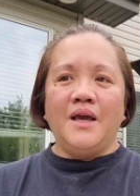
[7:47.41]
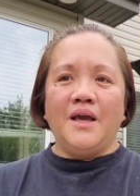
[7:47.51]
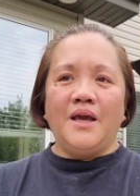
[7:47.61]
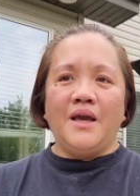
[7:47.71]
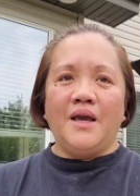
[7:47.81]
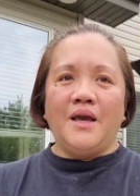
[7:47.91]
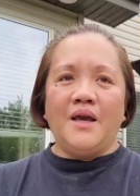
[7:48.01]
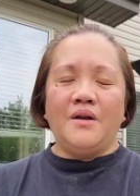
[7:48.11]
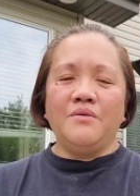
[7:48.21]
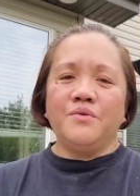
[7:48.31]

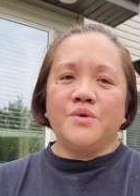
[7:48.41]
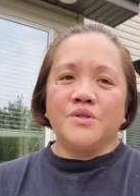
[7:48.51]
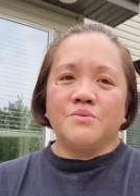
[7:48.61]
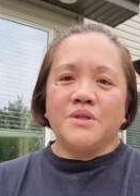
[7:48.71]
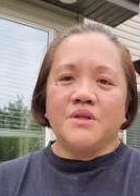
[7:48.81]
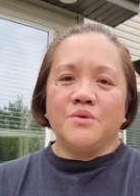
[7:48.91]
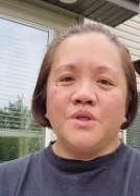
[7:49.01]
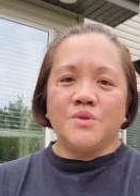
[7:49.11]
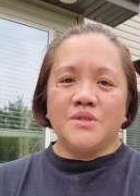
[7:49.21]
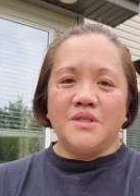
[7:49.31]
And of course, we're not
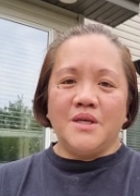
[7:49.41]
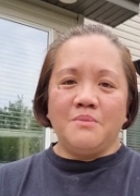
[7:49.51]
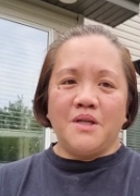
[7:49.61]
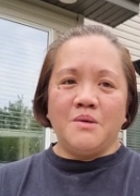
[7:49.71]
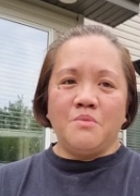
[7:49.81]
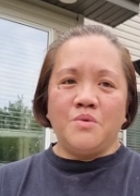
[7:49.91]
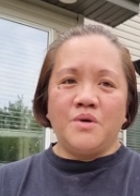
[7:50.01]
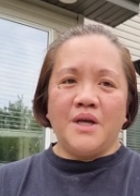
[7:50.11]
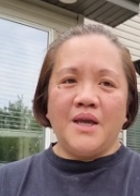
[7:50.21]
going to see him anymore.